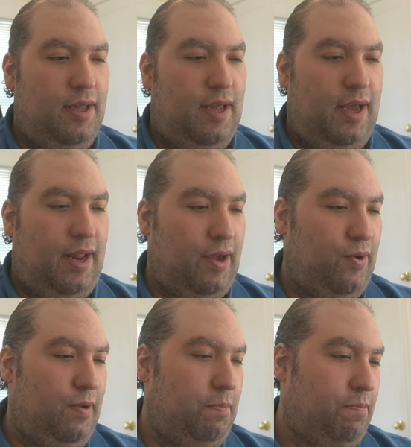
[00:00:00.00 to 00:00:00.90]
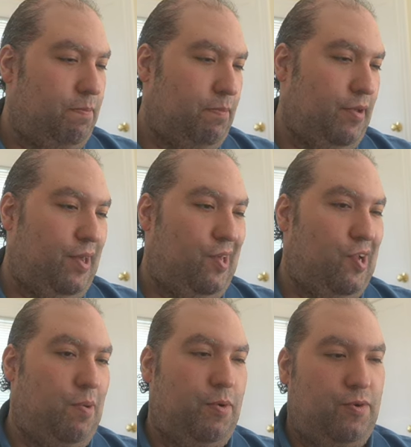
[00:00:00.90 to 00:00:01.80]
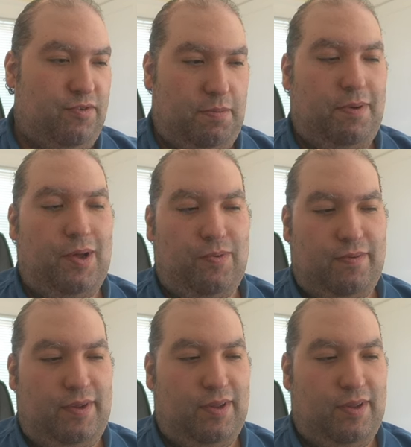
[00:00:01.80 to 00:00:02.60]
I couldn't play here because the pawn,